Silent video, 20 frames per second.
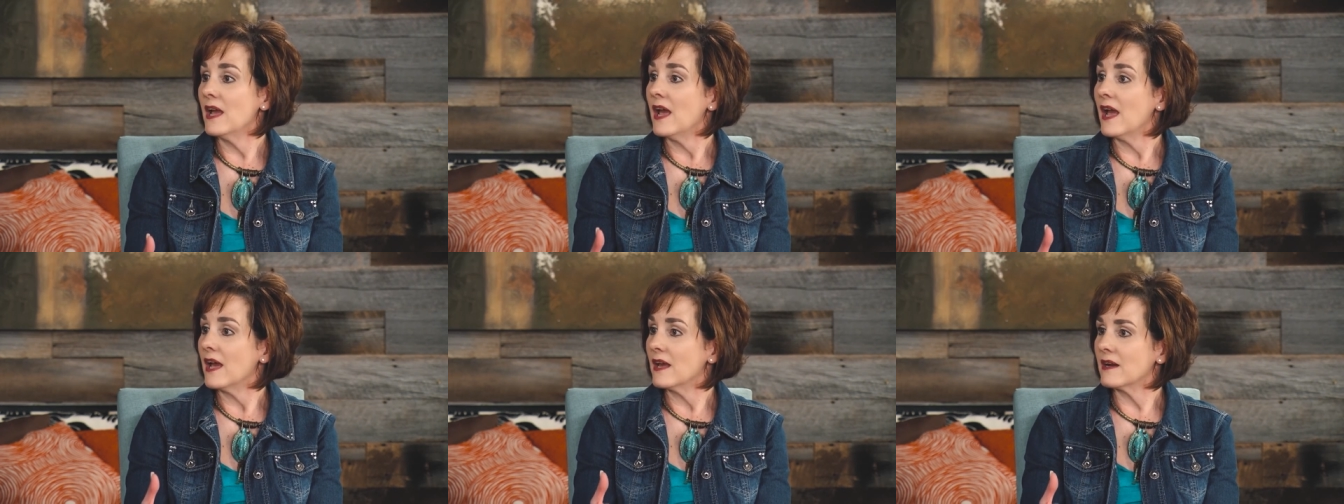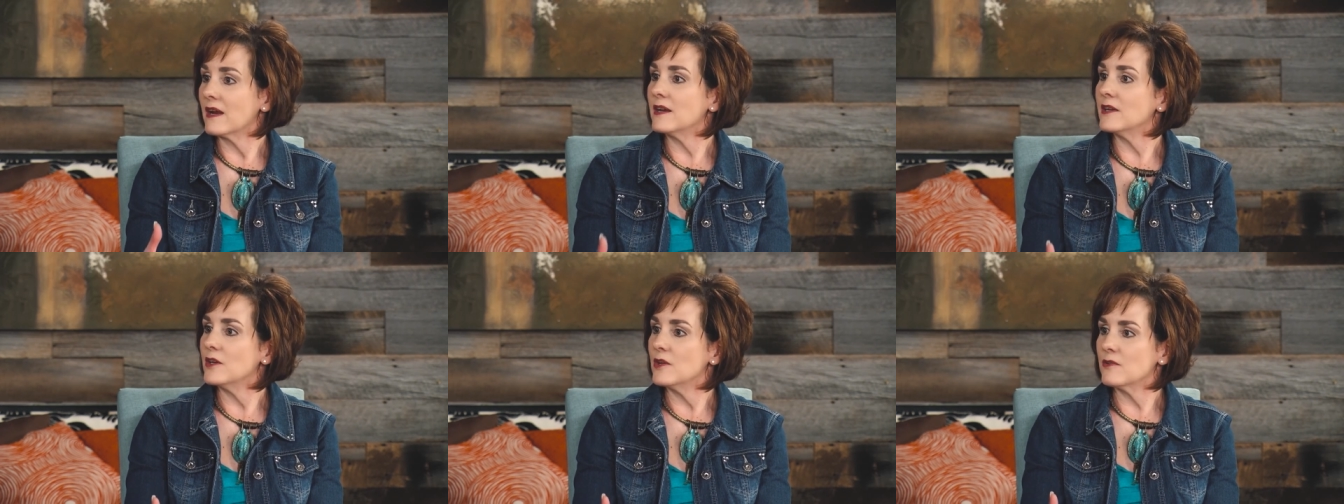and
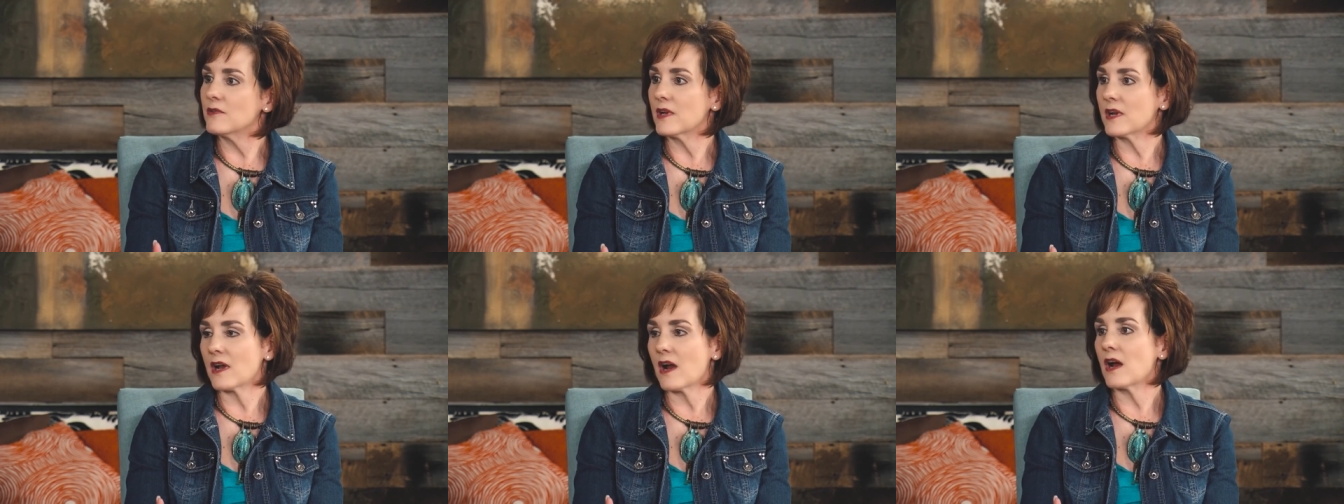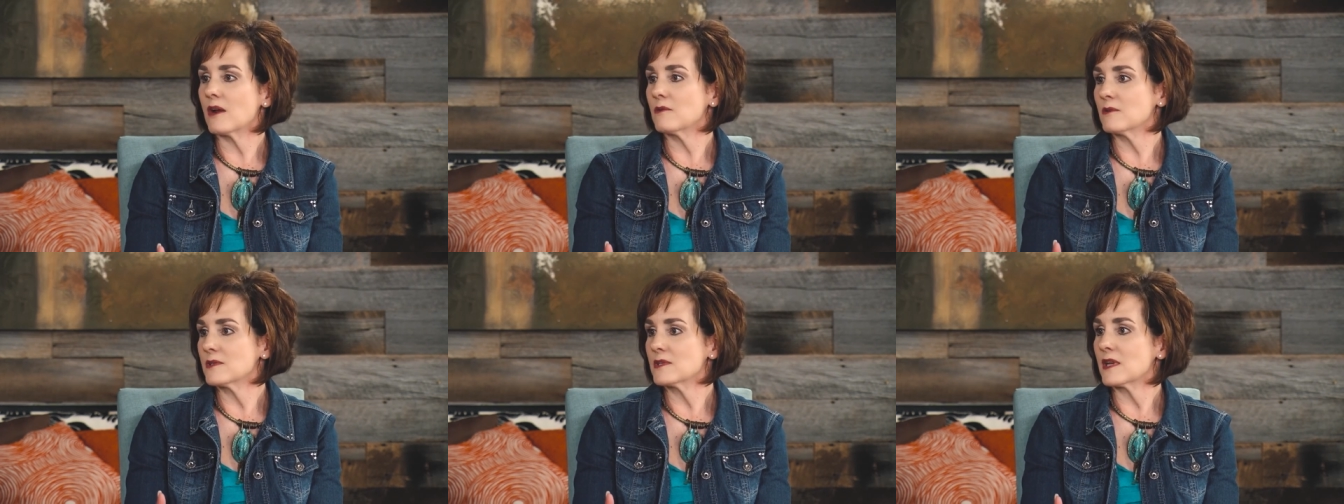I knew that
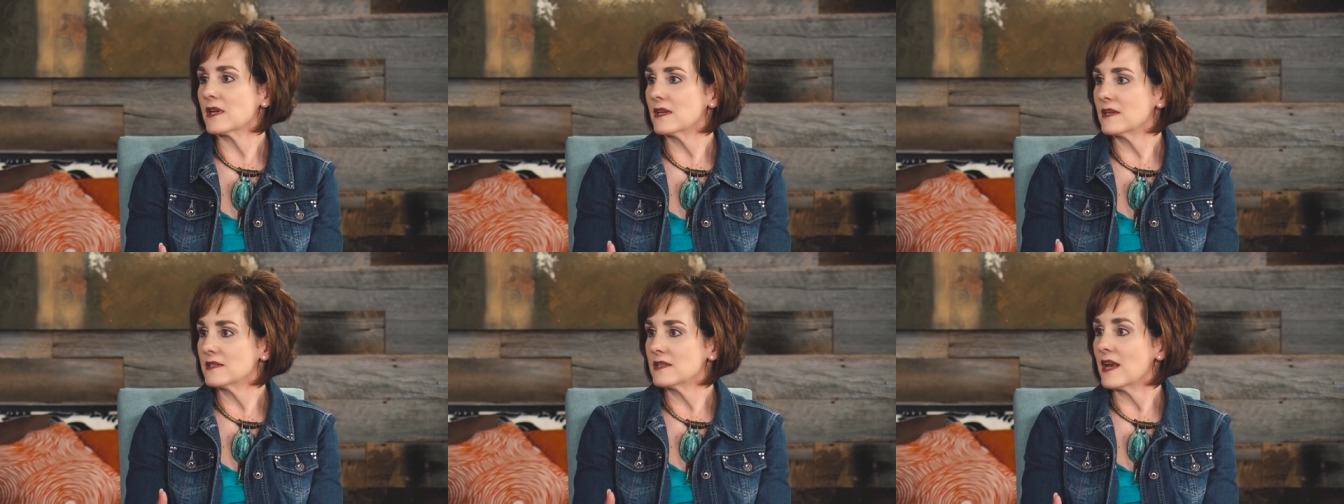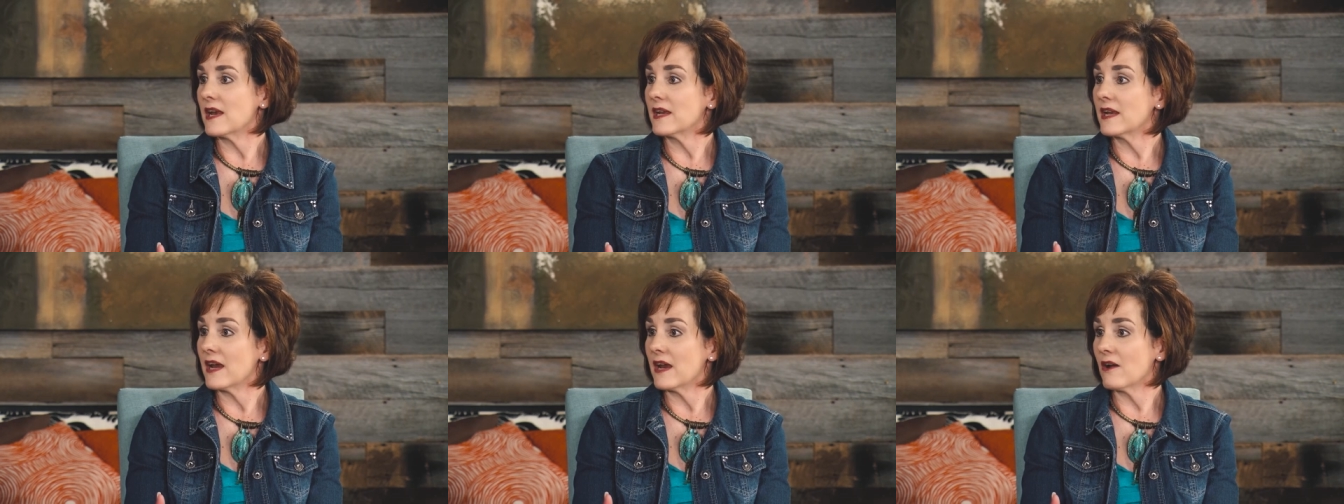God was going to
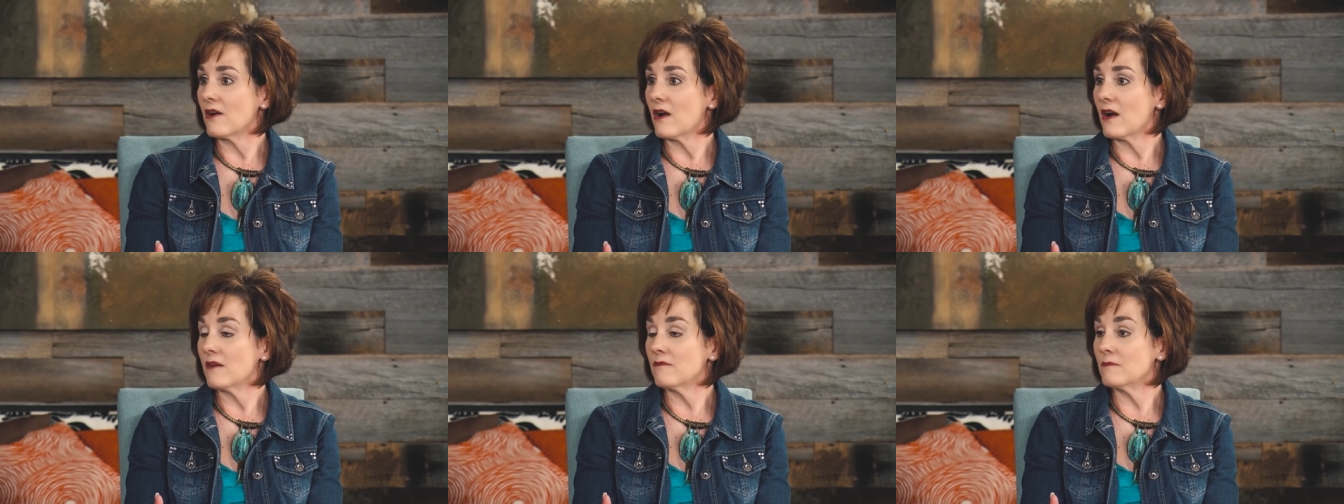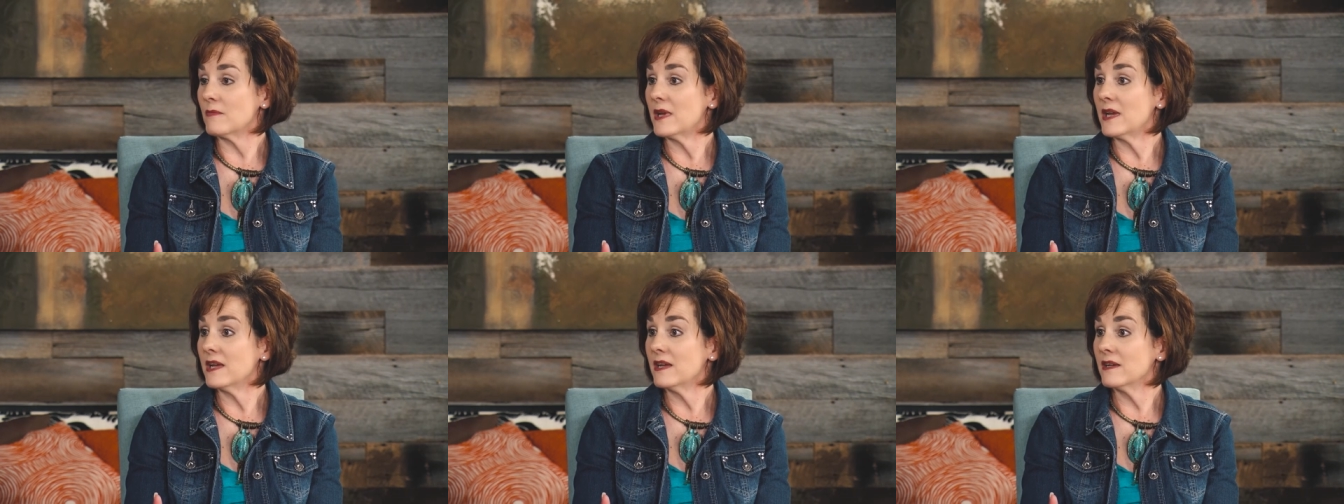take care of
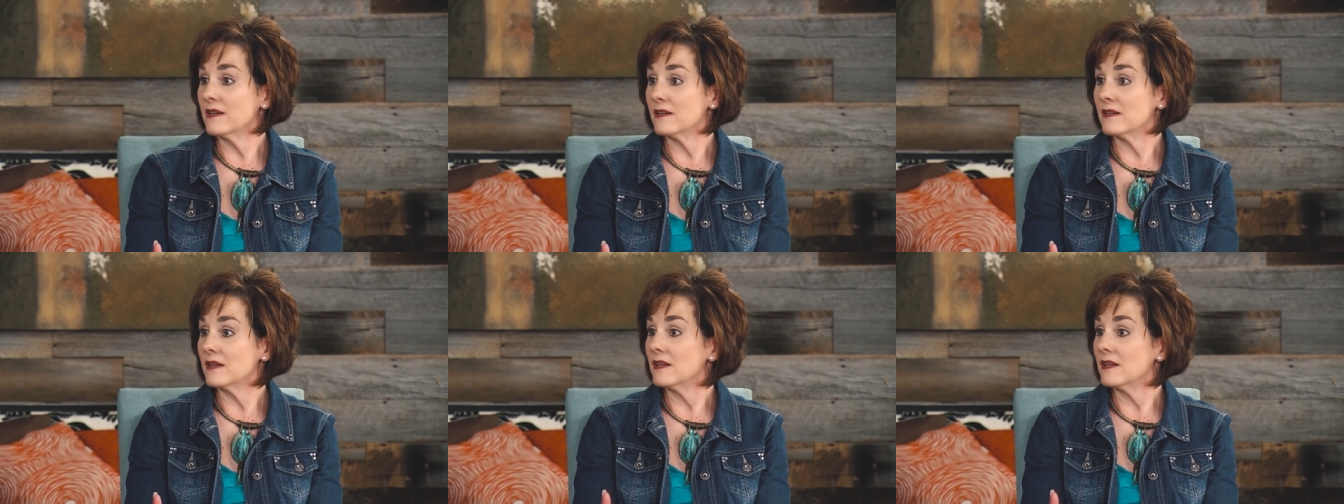me.